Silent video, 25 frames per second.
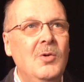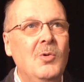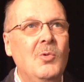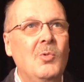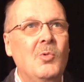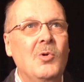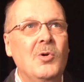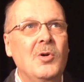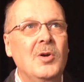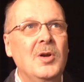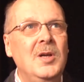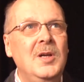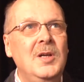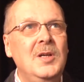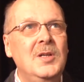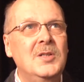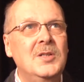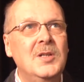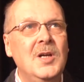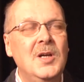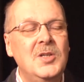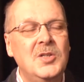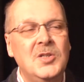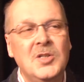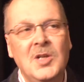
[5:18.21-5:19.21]
where he
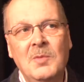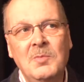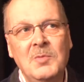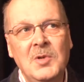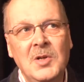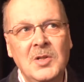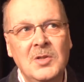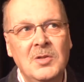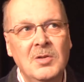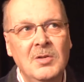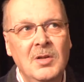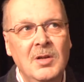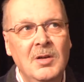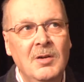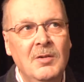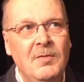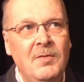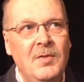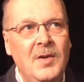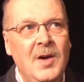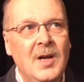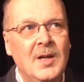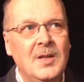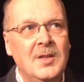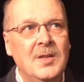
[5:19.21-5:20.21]
said something to the
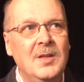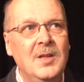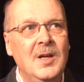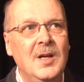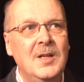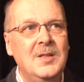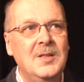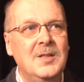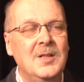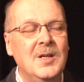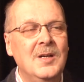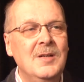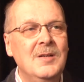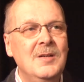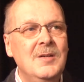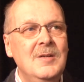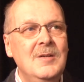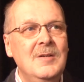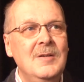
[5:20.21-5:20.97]
effect that uh,